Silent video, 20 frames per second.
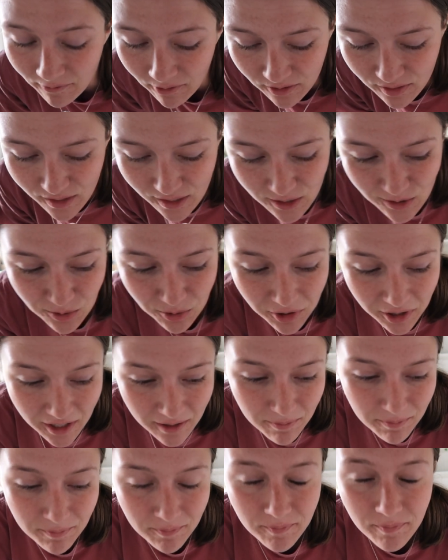everything
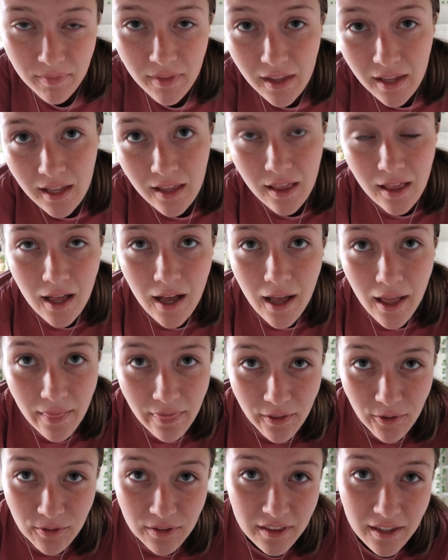sorted.
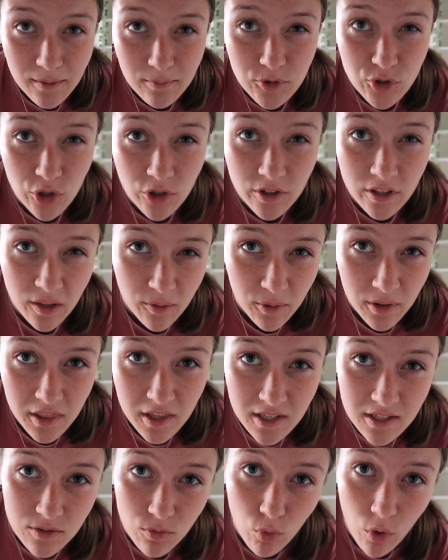The only thing I'm struggling with
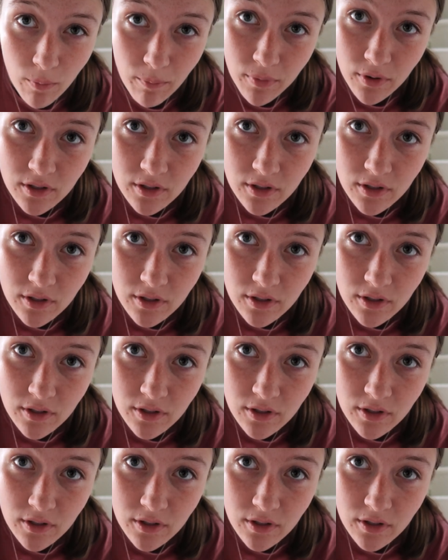is what